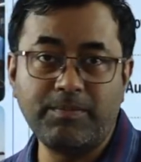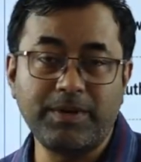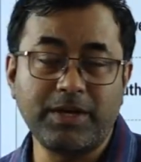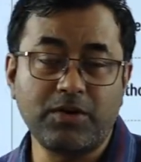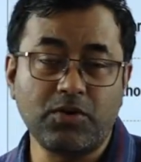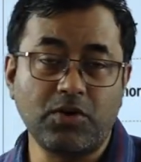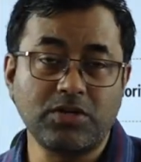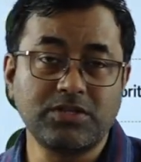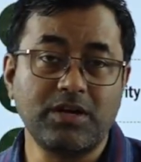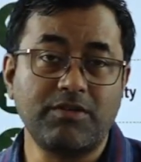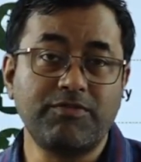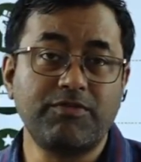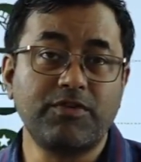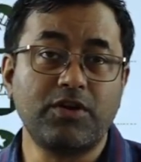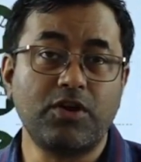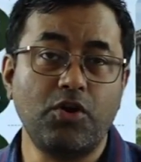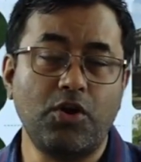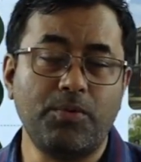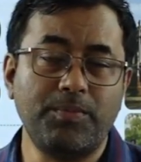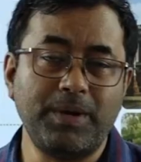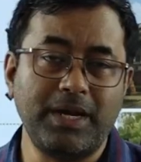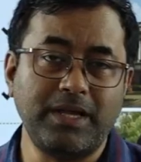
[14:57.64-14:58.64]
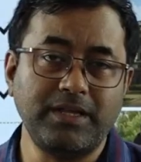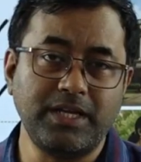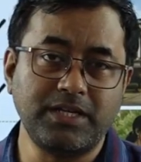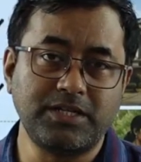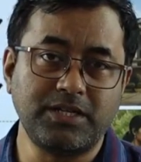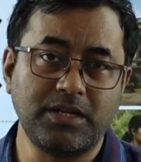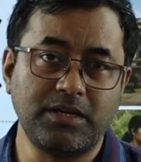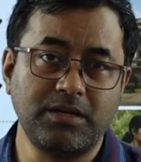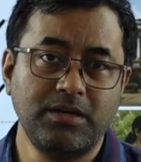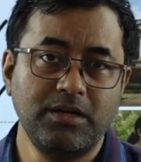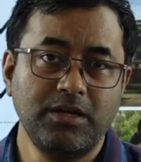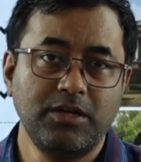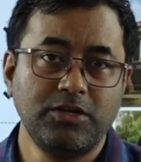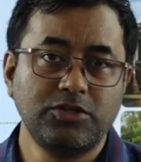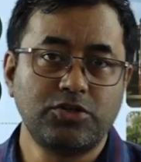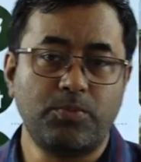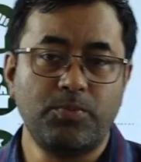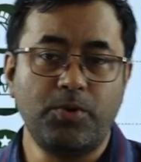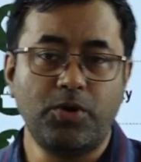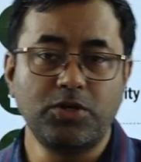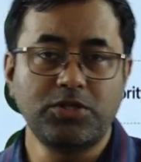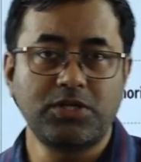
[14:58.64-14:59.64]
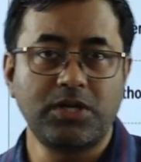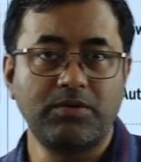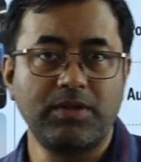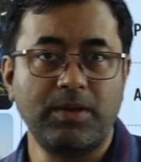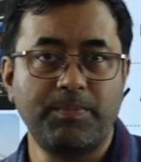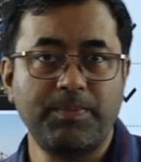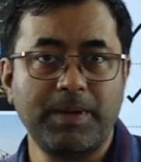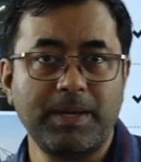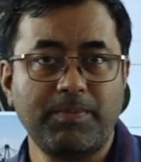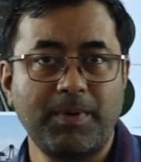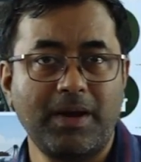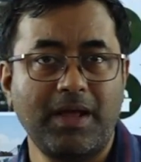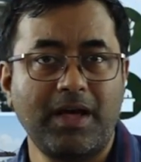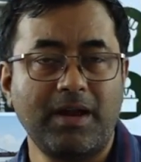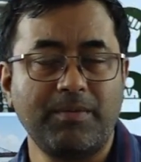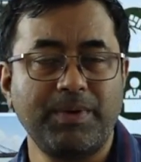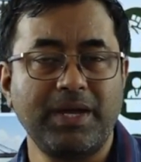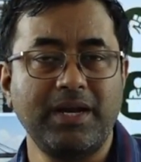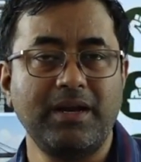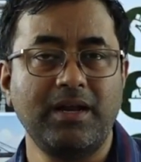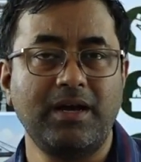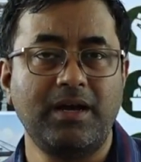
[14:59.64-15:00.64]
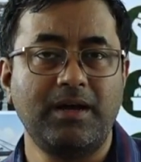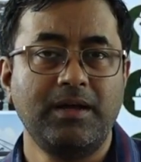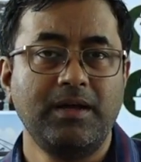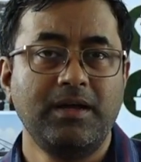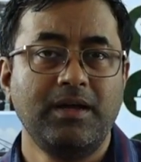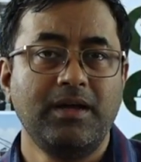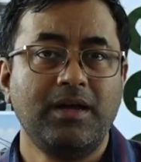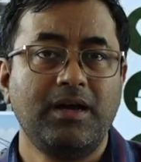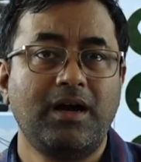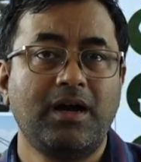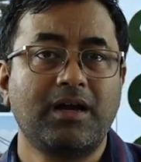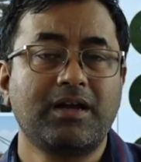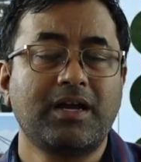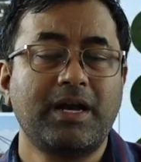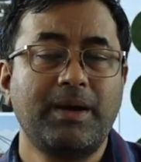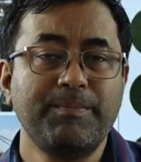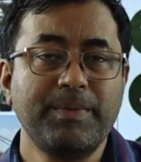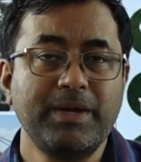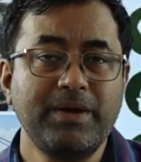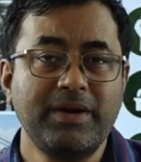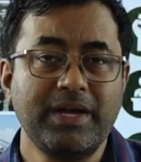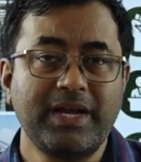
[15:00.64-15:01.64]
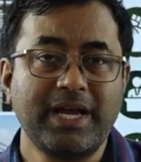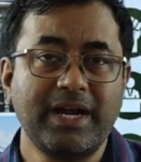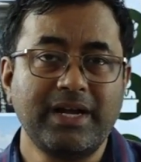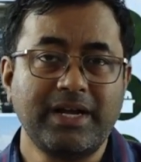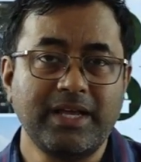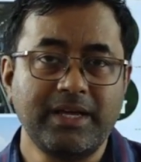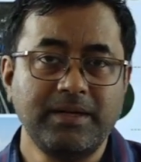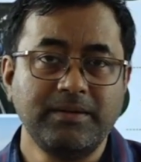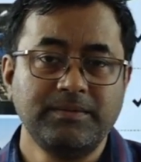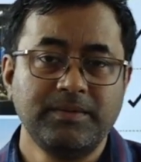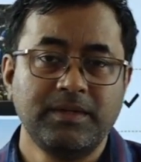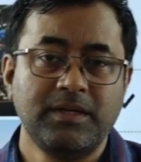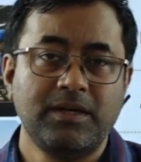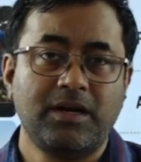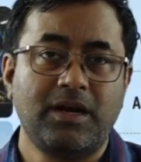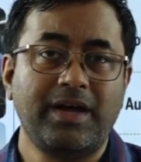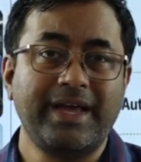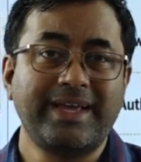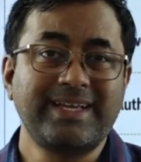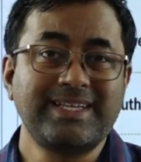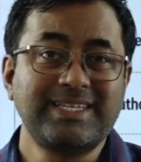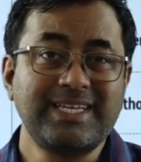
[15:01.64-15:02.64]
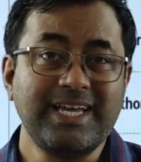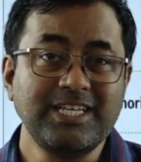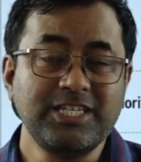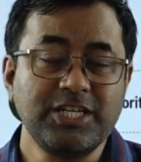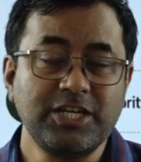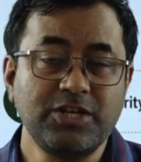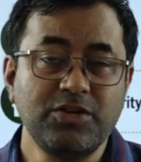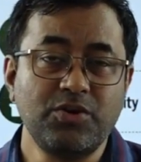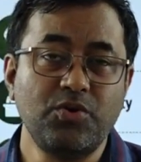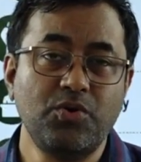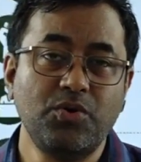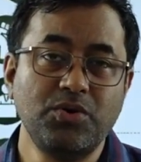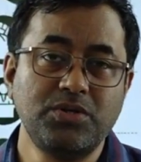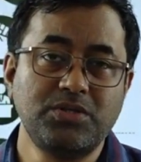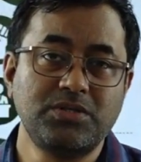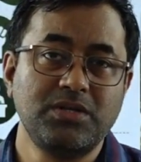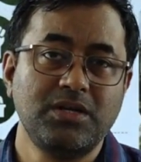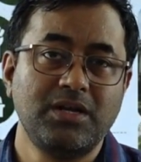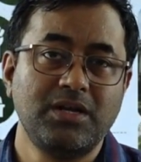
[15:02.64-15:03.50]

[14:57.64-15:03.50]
because of globalization. So most of the people are being communicating, exchanging goods